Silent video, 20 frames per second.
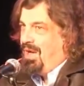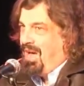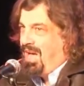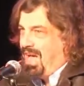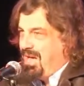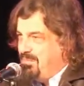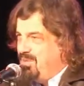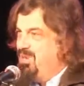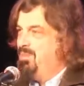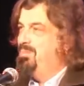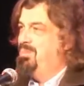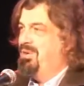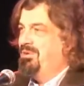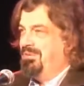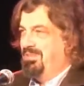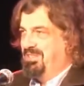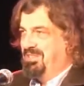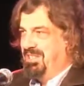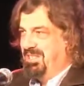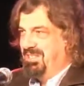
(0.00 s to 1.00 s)
I'm an
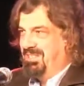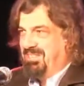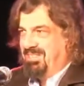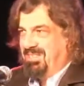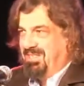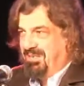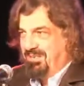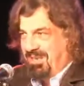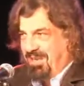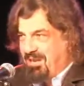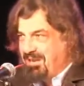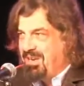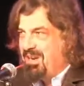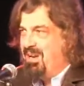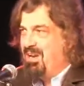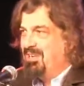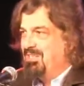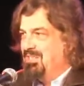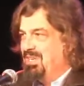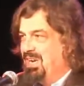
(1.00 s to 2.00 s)
empiricist, so the only
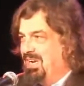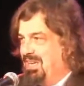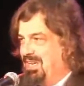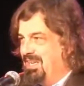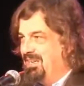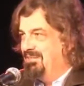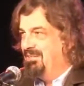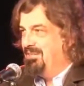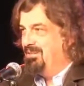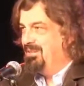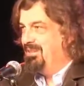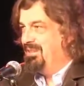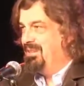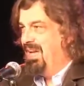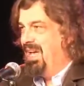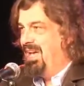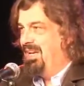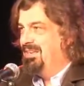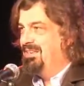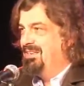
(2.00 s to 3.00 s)
answer I can give you to
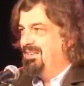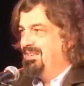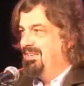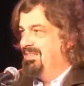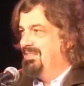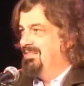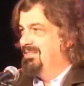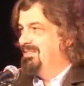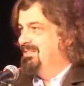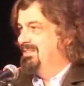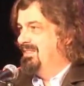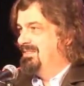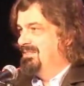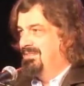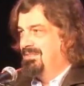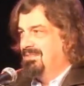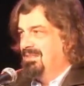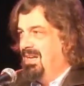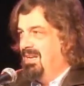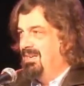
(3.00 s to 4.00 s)
that is that,
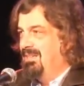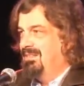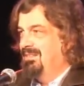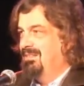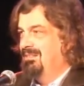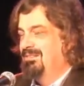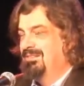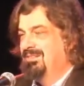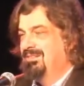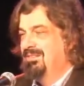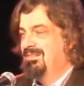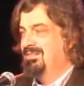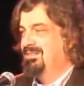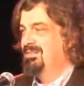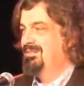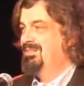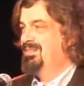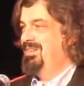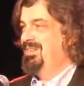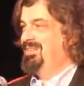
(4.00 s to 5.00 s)

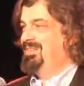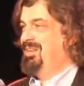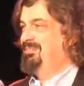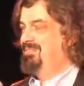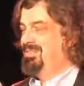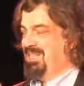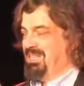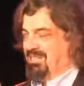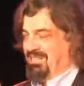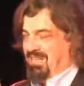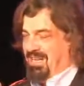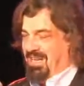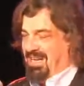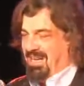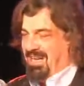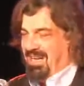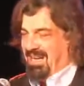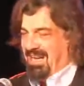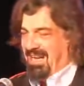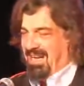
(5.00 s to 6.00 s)
in some sense,
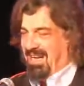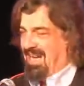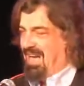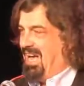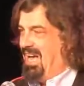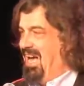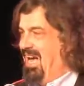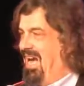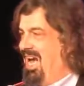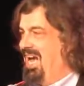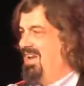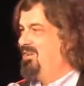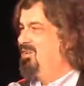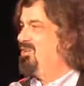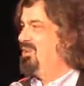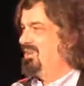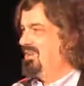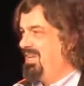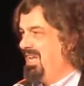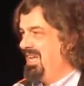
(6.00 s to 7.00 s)
I
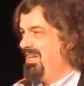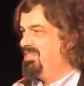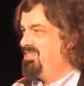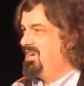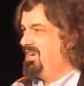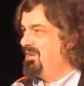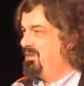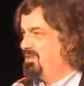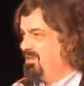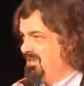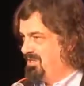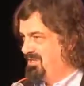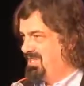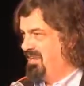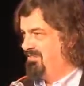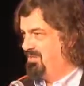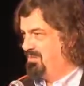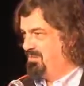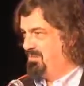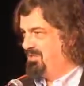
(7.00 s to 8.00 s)
look at nature and look at
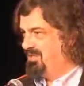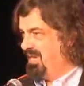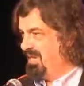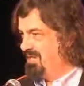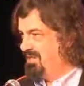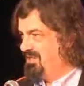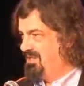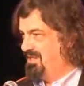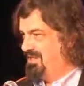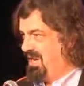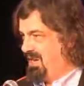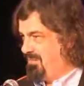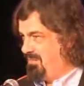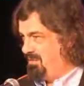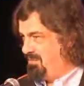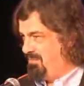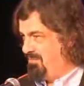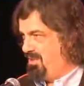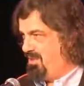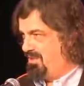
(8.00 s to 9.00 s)
stuff that presents, and I
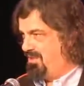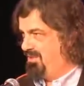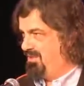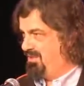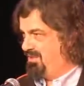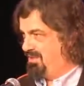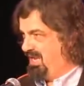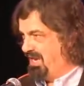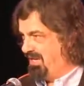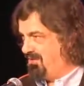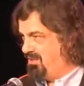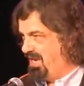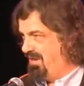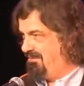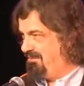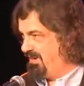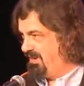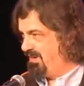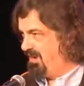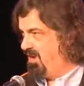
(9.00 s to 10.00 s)
build models. I try
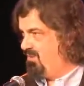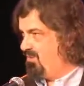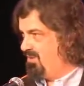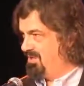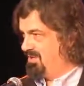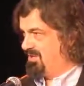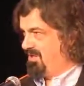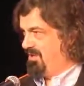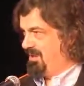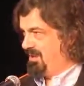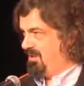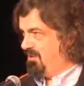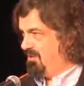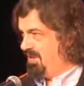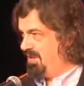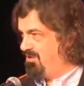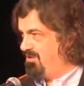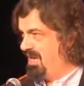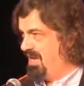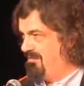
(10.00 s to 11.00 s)
and figure out what's going on.
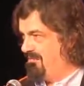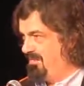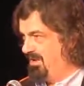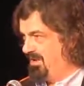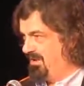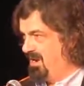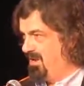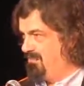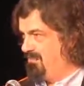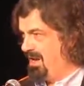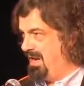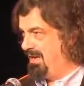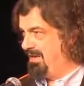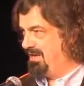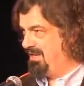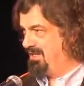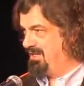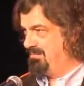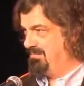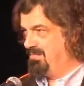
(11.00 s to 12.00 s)
I try and figure out
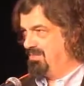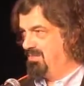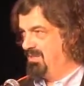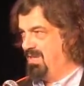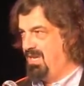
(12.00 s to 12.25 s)
mechanisms.